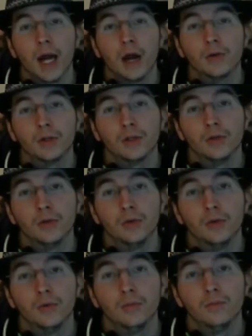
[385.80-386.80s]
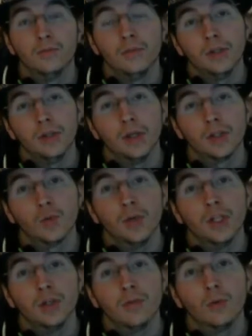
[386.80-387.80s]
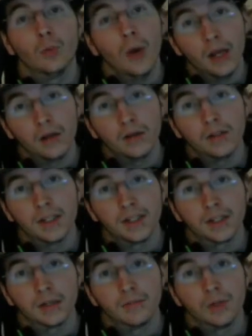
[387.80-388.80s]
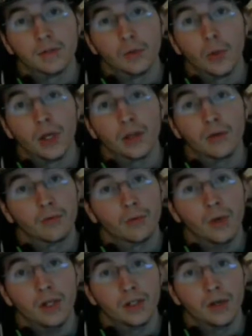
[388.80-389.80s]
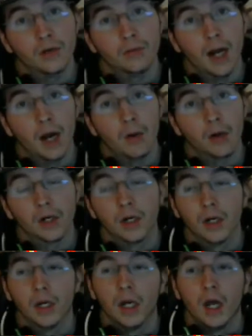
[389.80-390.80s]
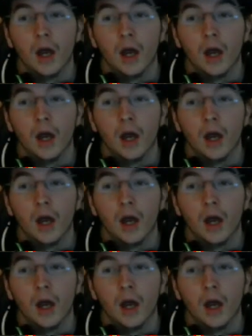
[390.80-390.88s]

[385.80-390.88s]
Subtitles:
you how to switch rail systems with redstone power.